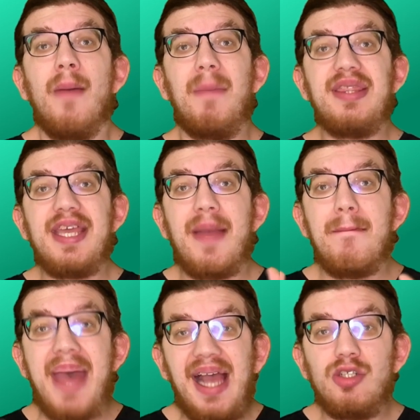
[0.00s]
but they
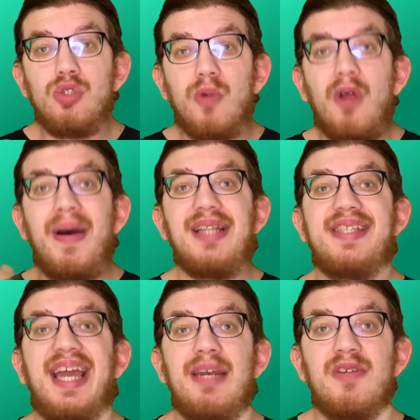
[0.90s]
imagine robots
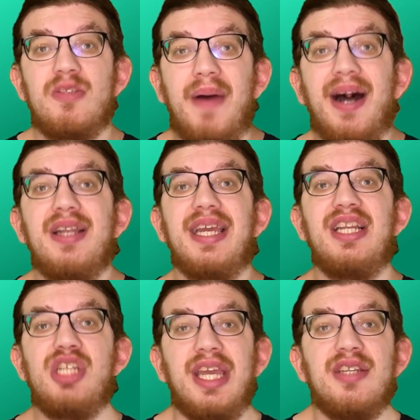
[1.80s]
that can respond
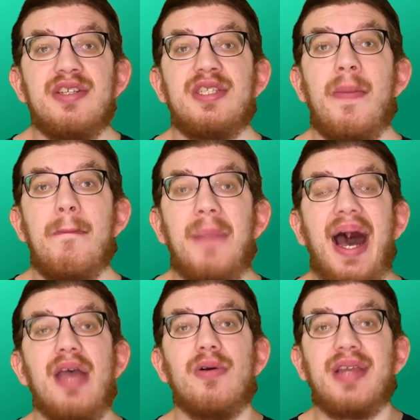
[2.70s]
in changes to
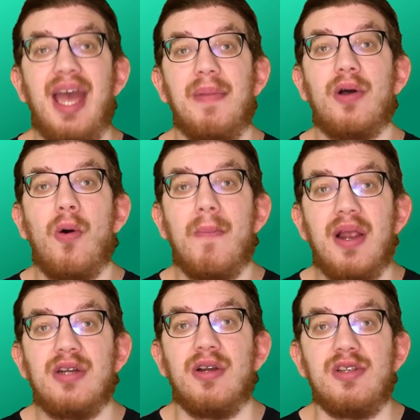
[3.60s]
biochemical
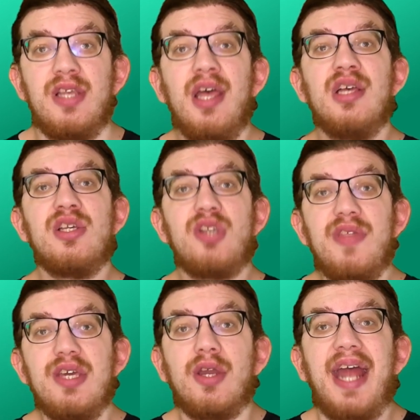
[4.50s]
markers, so
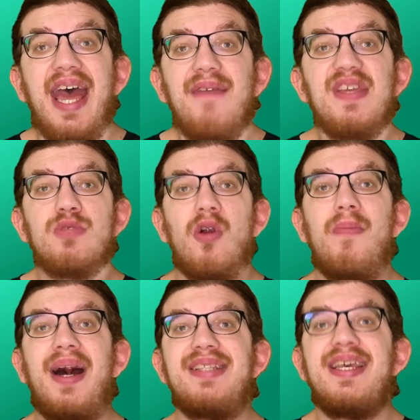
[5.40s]
that you could have these
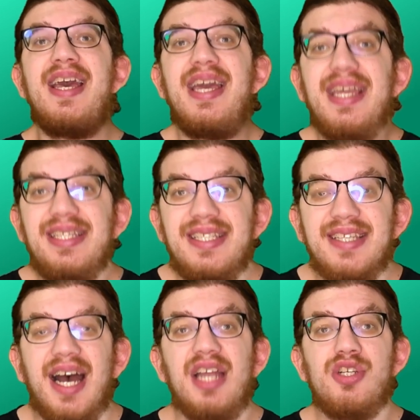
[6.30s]
robots
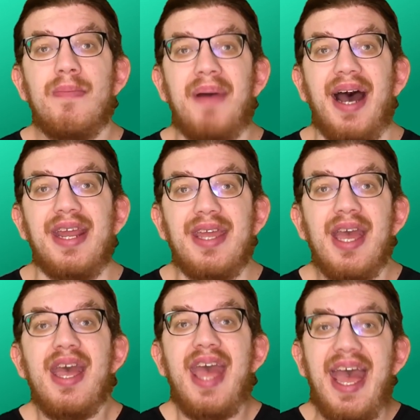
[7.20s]
inside your body,
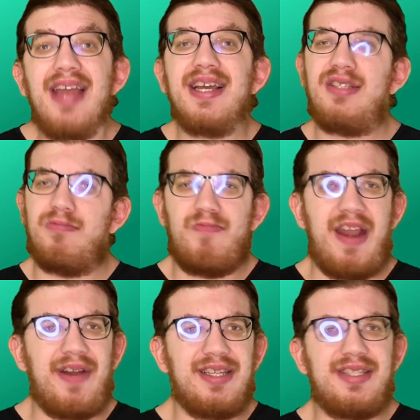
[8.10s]
and as
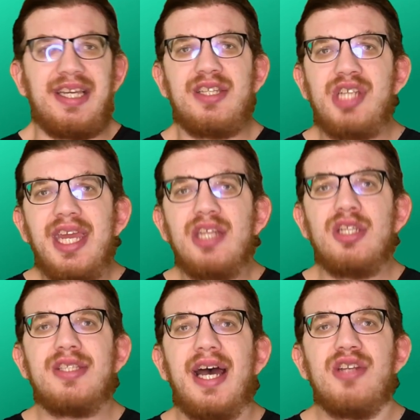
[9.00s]
various things change
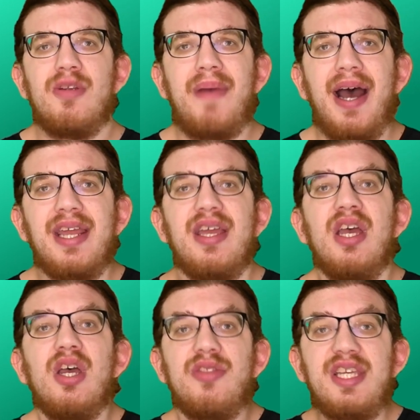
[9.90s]
inside your body,
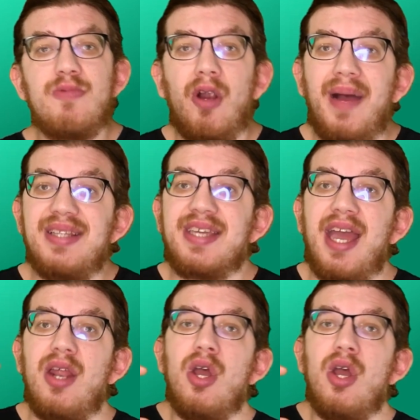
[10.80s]
these robots can